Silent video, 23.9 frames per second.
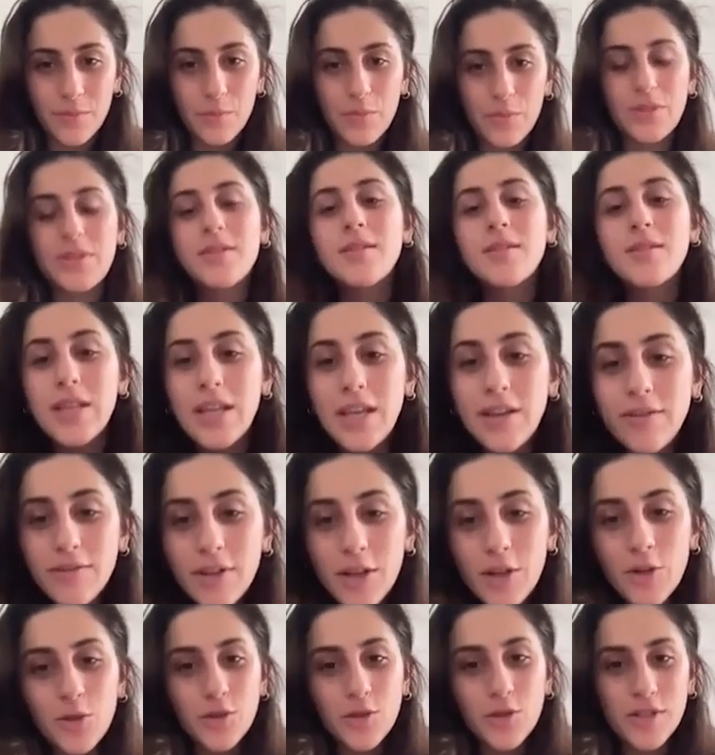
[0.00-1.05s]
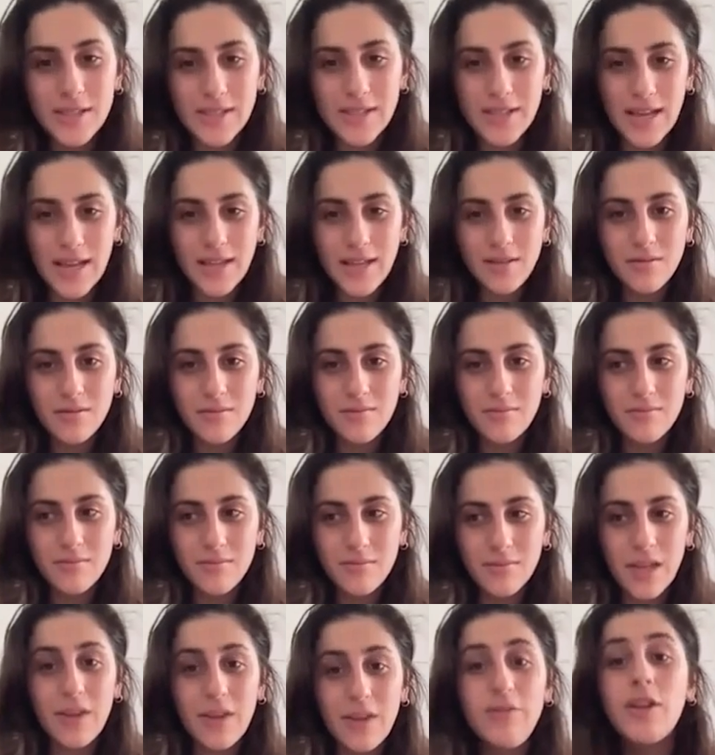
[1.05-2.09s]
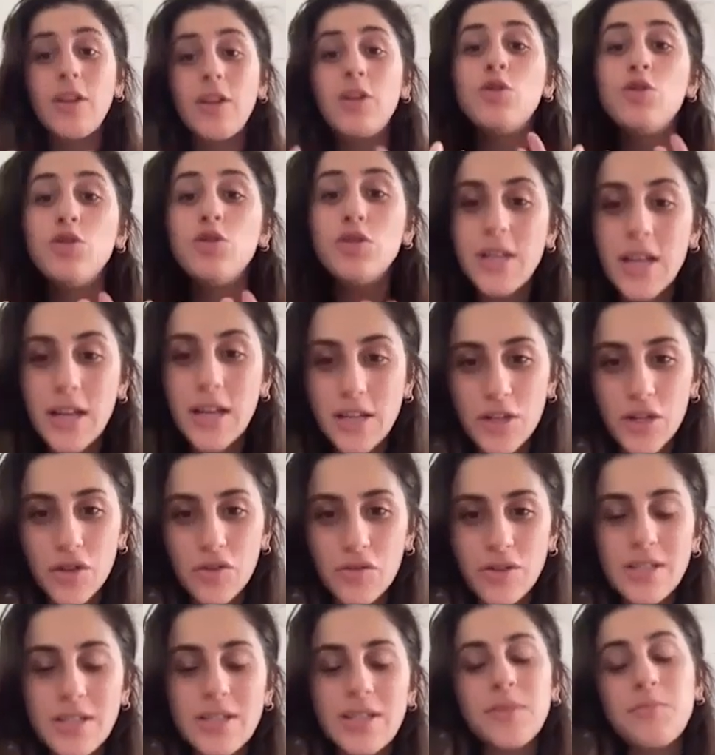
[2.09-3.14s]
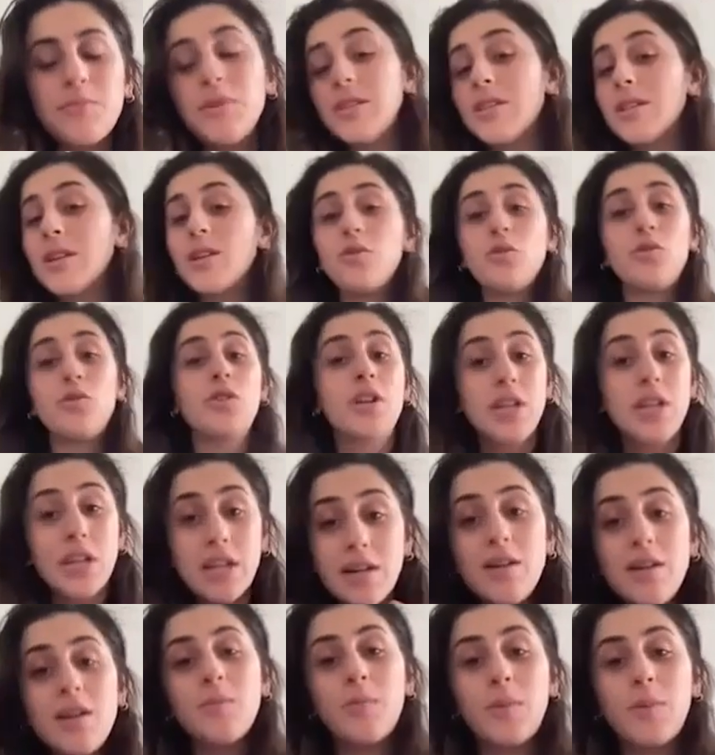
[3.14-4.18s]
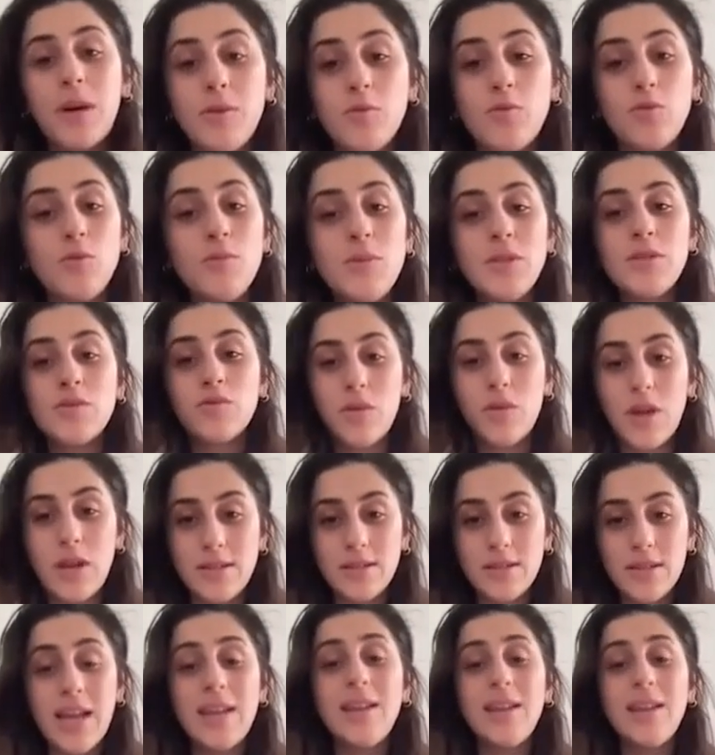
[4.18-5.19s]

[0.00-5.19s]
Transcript: But if they don't stand, if they don't take the risk, it means they don't care about women's rights.